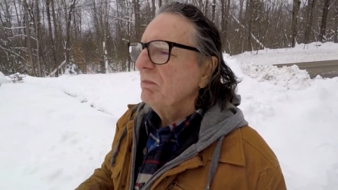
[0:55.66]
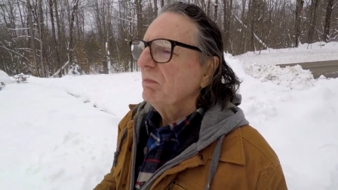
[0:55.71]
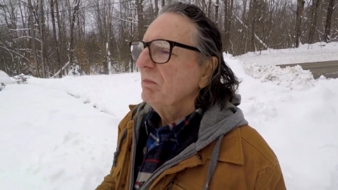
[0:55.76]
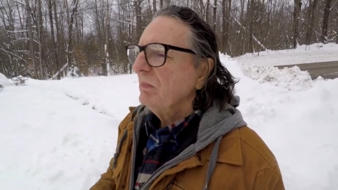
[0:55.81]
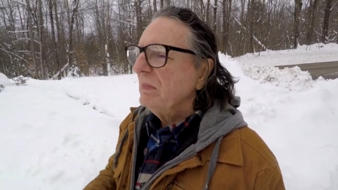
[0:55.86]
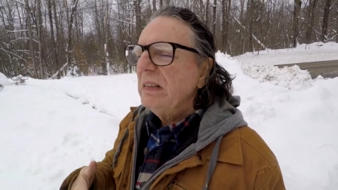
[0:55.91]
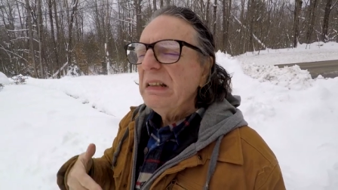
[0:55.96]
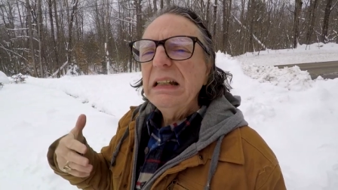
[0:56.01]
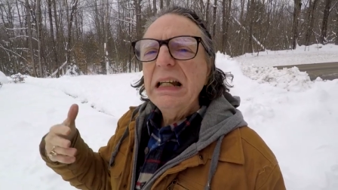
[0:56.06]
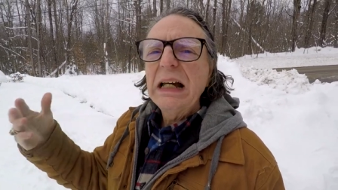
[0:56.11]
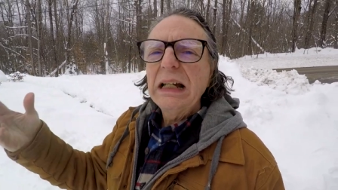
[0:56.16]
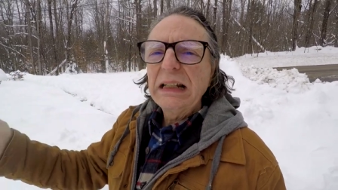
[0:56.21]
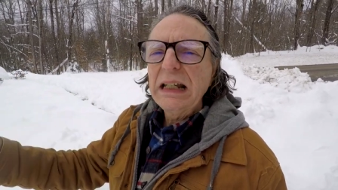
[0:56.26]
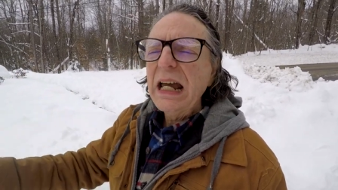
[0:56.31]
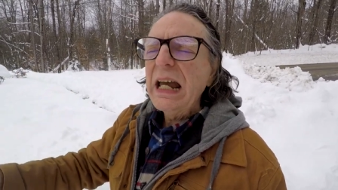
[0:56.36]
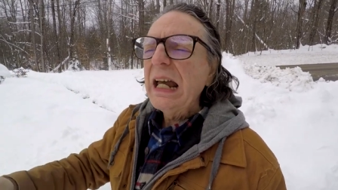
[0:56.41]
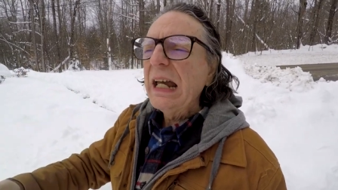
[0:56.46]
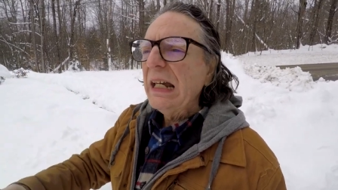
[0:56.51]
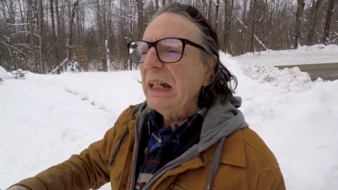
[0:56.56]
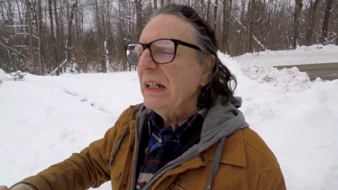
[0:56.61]

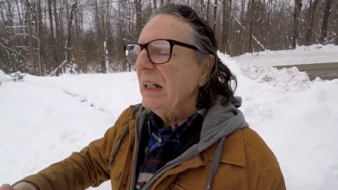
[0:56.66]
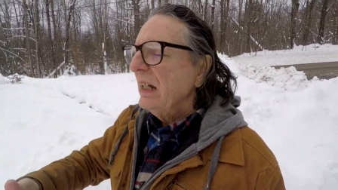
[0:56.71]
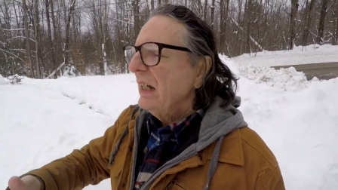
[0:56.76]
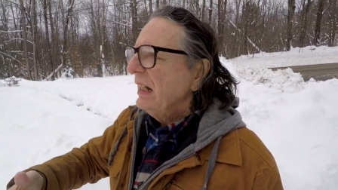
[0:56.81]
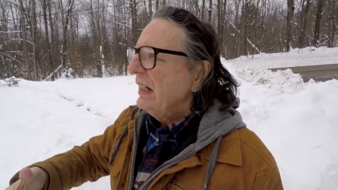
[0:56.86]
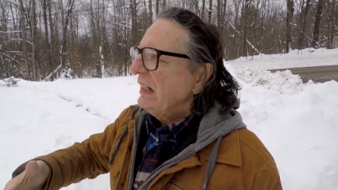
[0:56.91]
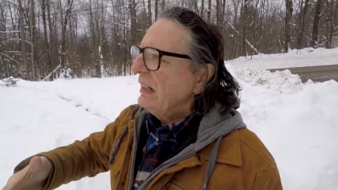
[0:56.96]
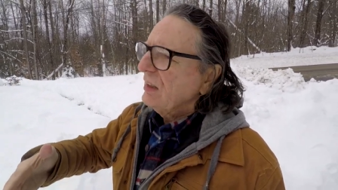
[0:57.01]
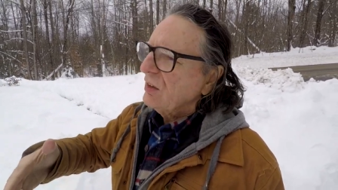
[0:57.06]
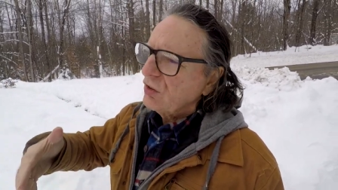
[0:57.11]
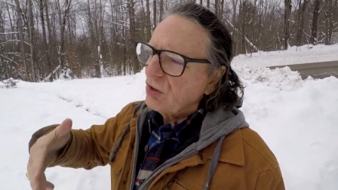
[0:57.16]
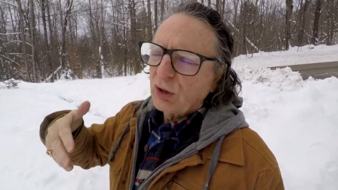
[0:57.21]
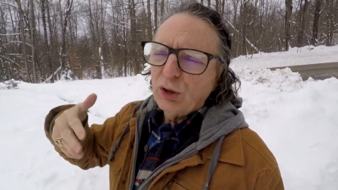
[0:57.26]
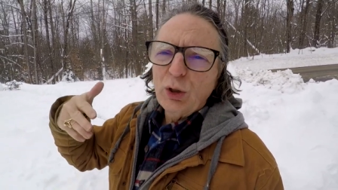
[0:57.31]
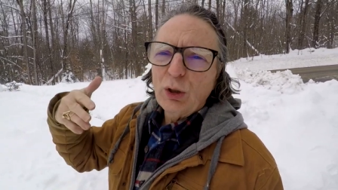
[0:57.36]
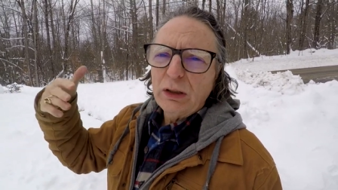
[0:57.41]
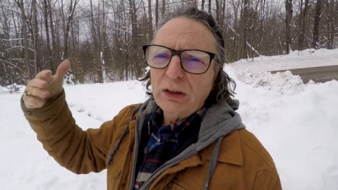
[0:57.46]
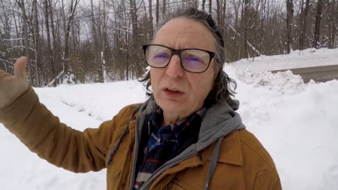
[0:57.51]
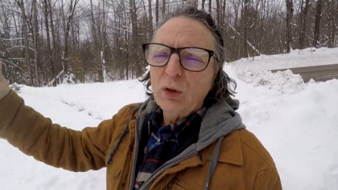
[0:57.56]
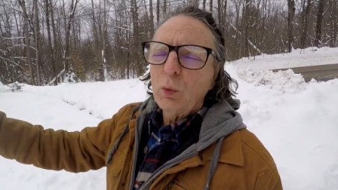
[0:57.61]
DNA is to
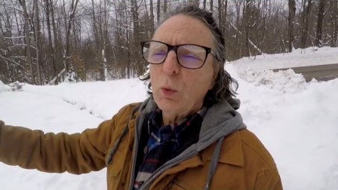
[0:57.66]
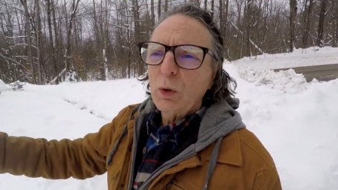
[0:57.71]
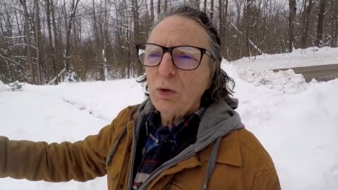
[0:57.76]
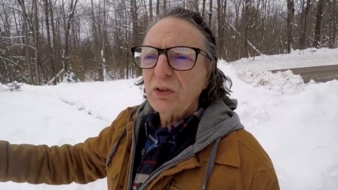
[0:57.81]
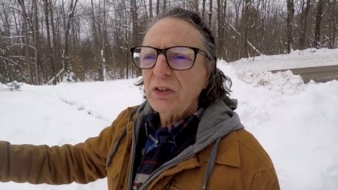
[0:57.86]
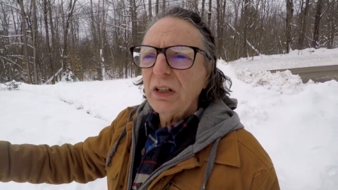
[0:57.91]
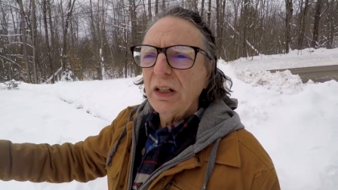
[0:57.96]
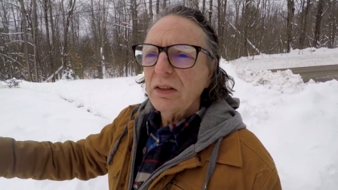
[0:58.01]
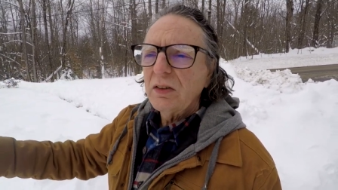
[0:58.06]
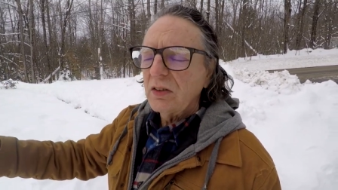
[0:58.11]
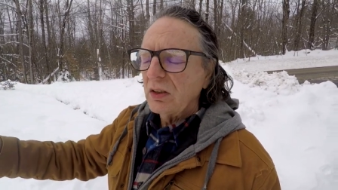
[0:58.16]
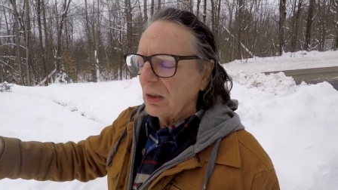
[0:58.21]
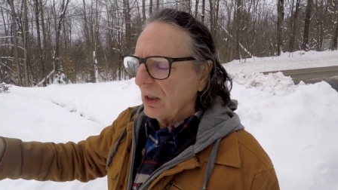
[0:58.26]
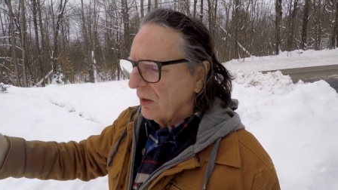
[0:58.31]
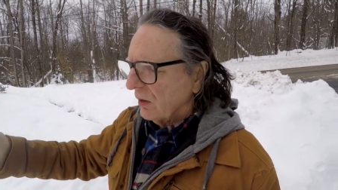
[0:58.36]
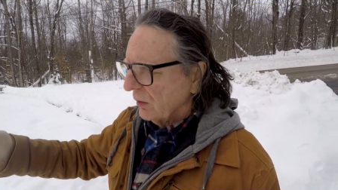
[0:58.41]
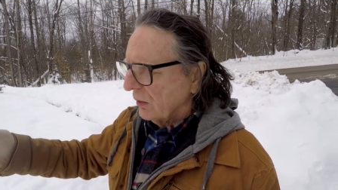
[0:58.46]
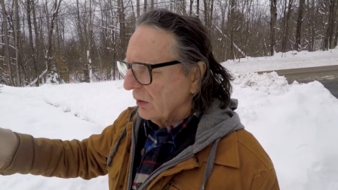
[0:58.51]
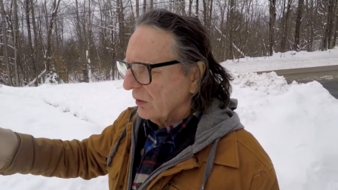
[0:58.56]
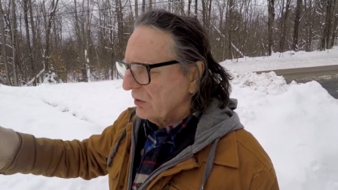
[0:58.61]
look at the worst case
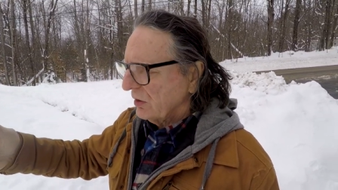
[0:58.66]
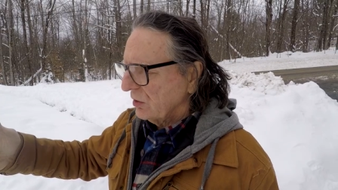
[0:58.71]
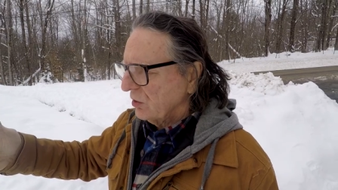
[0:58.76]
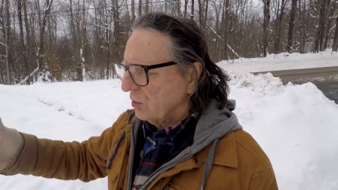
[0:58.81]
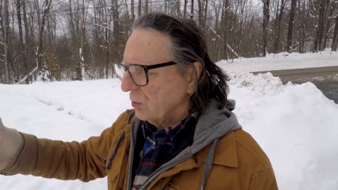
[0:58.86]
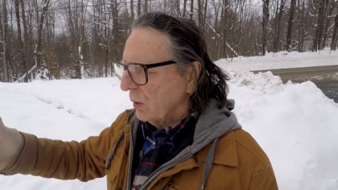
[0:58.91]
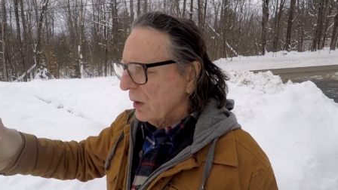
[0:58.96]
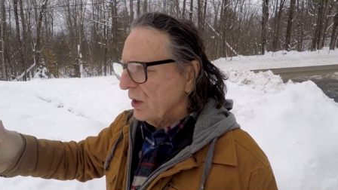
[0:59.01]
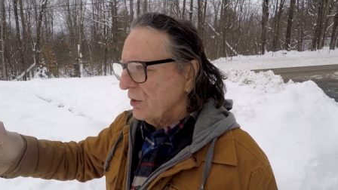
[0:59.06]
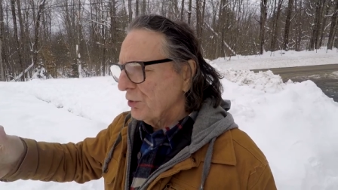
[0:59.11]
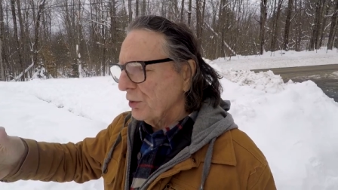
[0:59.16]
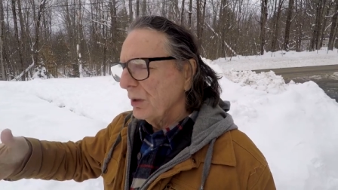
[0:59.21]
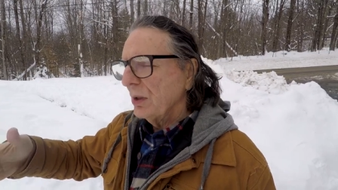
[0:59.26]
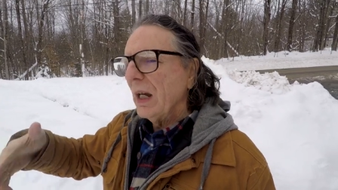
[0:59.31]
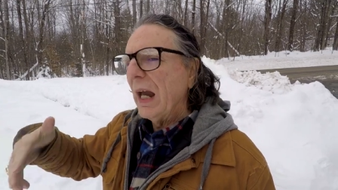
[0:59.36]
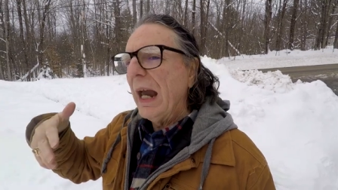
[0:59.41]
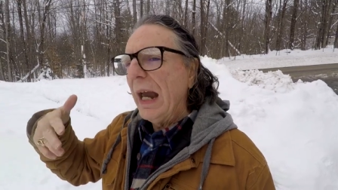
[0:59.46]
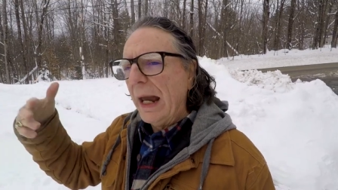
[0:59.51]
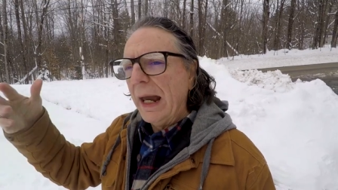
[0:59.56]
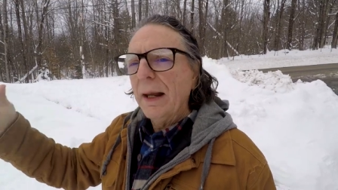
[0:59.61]
scenario situation
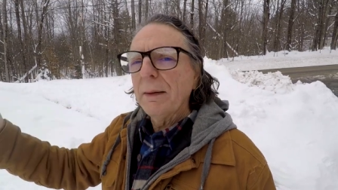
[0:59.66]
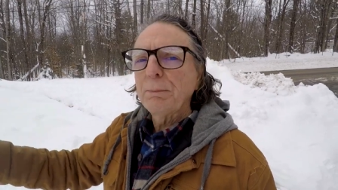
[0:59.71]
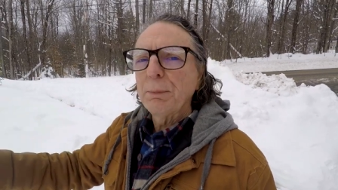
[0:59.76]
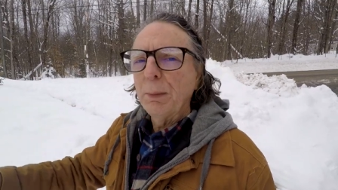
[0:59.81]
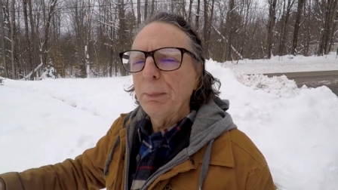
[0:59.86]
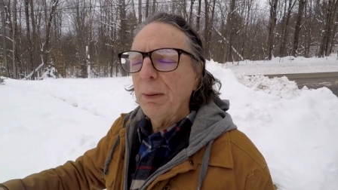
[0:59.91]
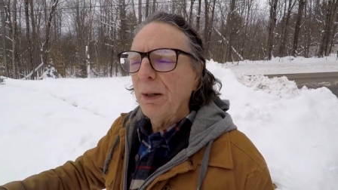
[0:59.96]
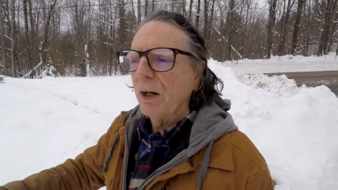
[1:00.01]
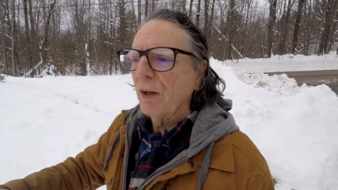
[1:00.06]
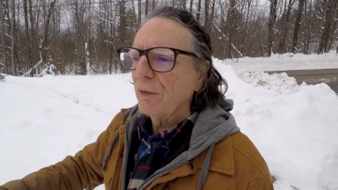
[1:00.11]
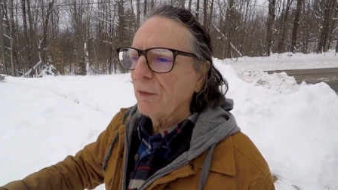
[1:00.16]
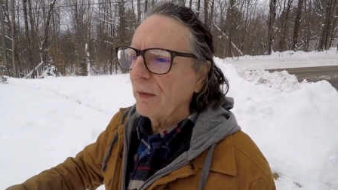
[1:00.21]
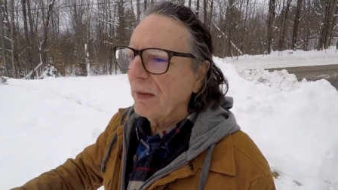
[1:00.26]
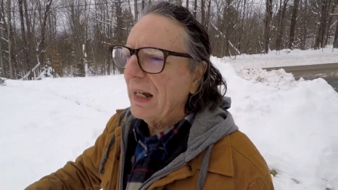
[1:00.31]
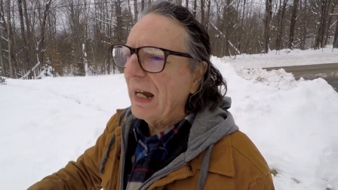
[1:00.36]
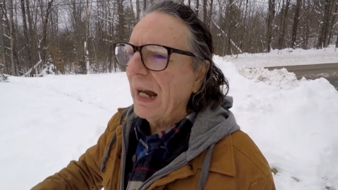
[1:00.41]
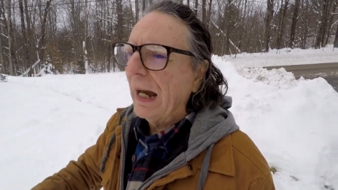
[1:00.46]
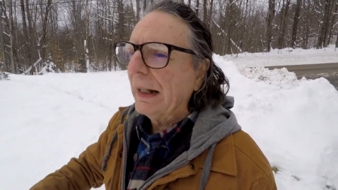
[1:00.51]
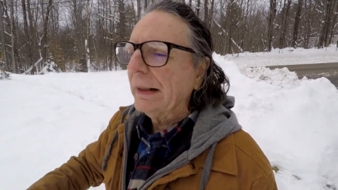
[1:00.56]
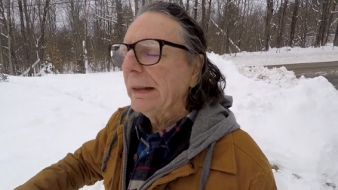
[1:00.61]
and prepare for
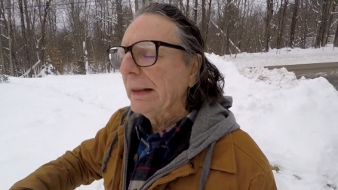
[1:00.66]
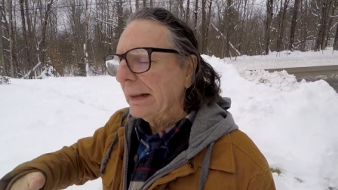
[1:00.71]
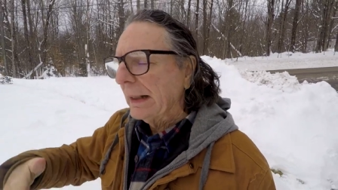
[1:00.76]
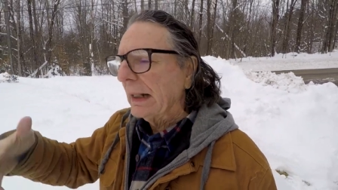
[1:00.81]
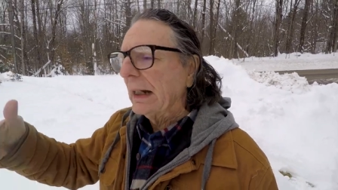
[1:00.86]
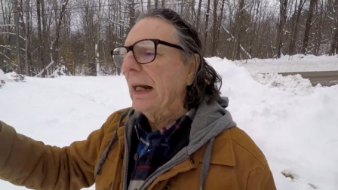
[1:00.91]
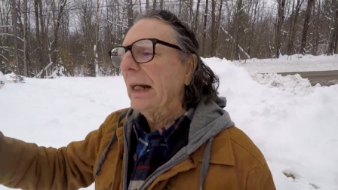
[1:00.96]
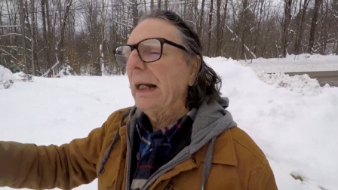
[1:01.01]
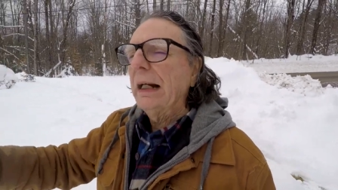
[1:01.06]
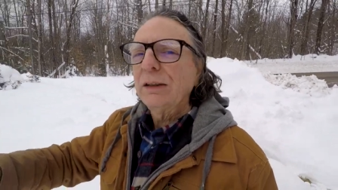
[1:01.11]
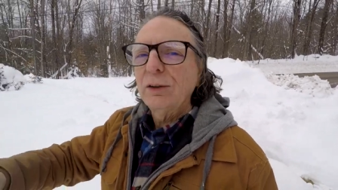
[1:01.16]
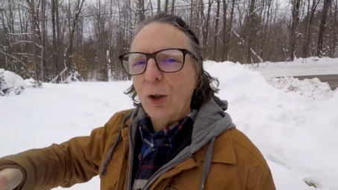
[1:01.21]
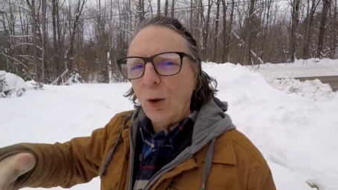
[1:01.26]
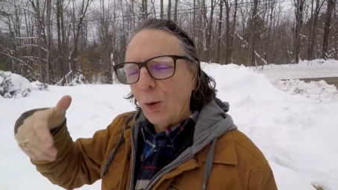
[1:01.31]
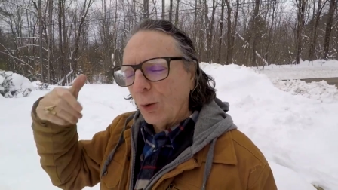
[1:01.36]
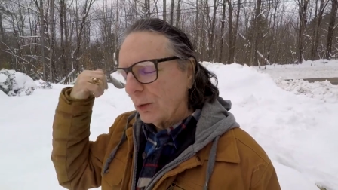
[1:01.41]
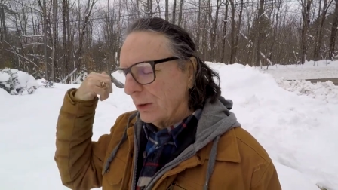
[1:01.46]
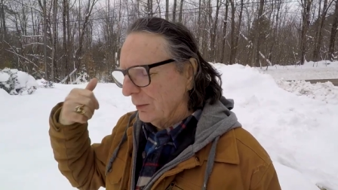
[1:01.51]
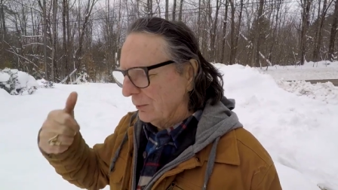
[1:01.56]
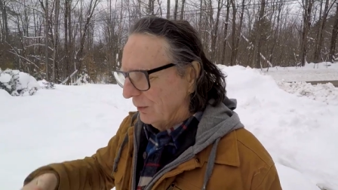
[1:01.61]
that. And then I got
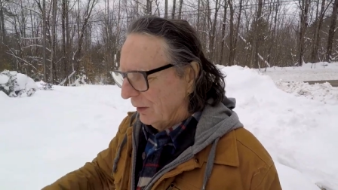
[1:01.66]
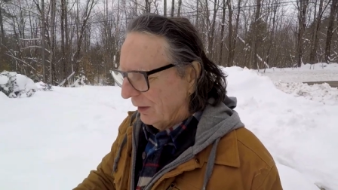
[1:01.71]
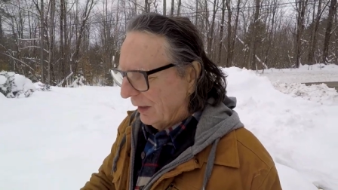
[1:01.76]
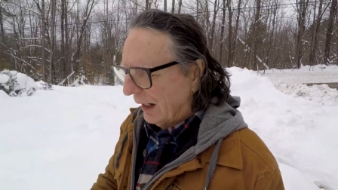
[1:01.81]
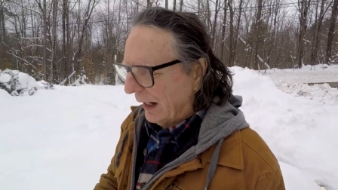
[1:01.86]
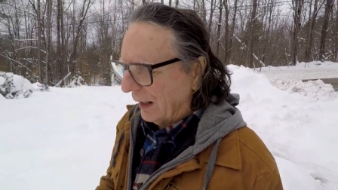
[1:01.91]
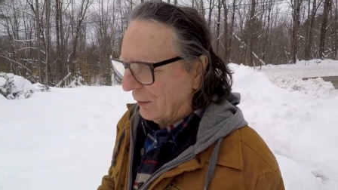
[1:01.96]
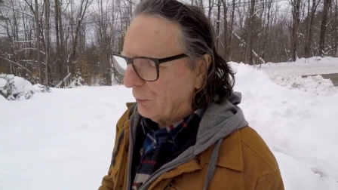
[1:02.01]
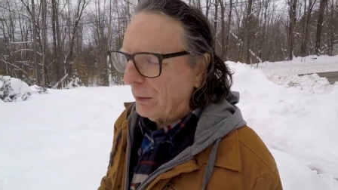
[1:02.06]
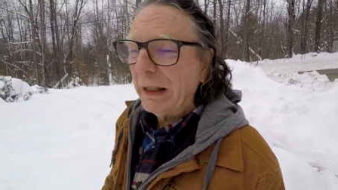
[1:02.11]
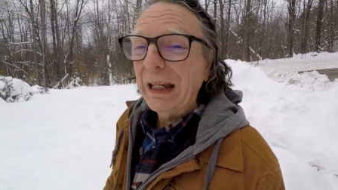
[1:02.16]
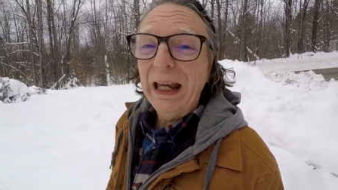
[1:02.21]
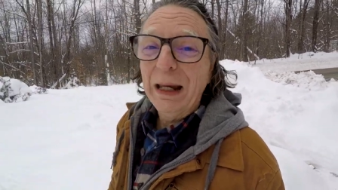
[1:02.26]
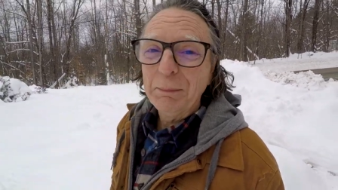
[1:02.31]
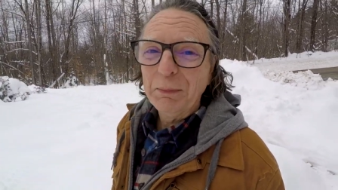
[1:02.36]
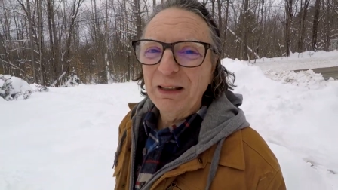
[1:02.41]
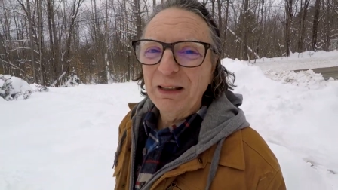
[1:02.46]
cold and and we came